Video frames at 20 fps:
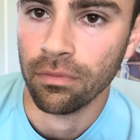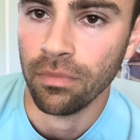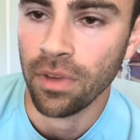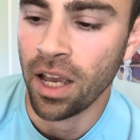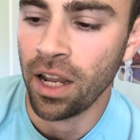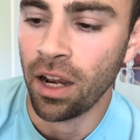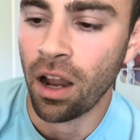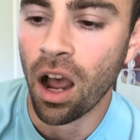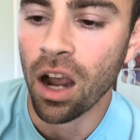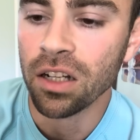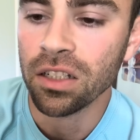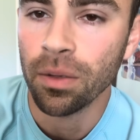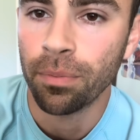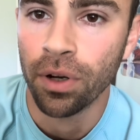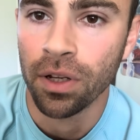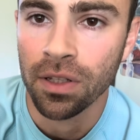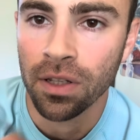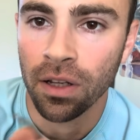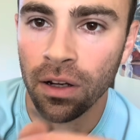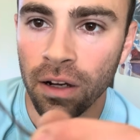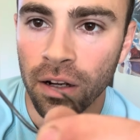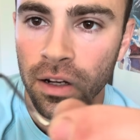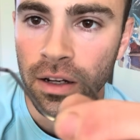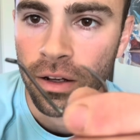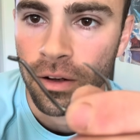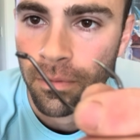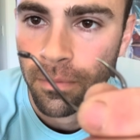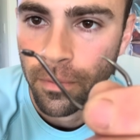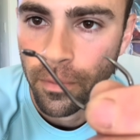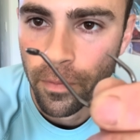an octopus hook,
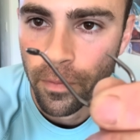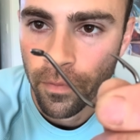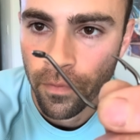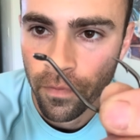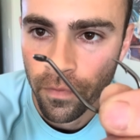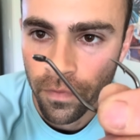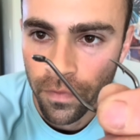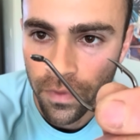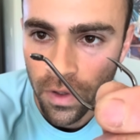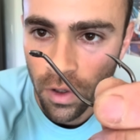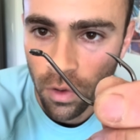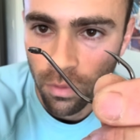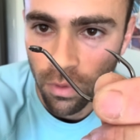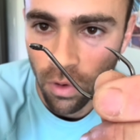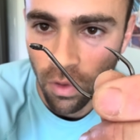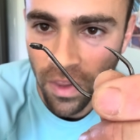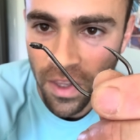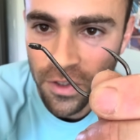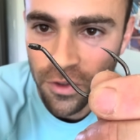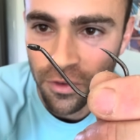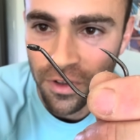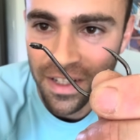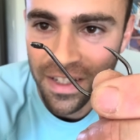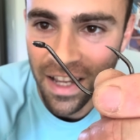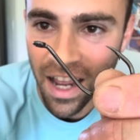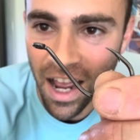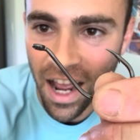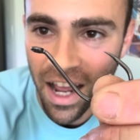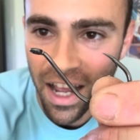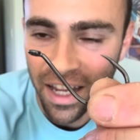well, these are
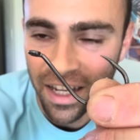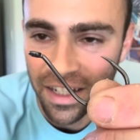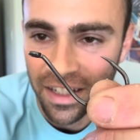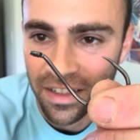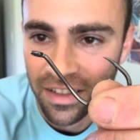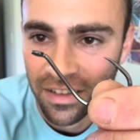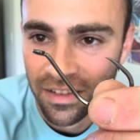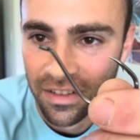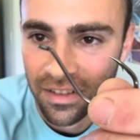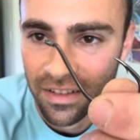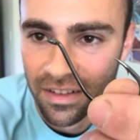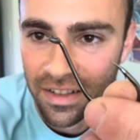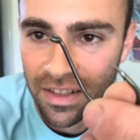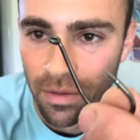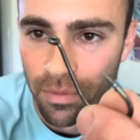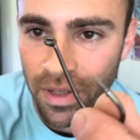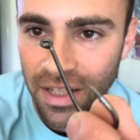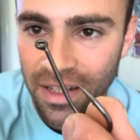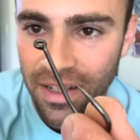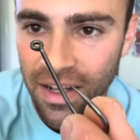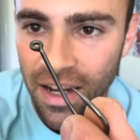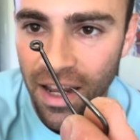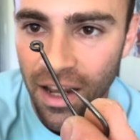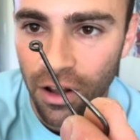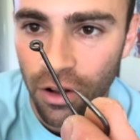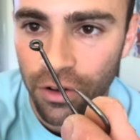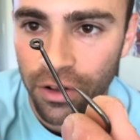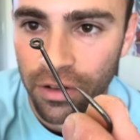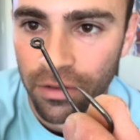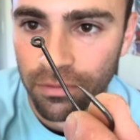designed to be
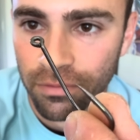snelled.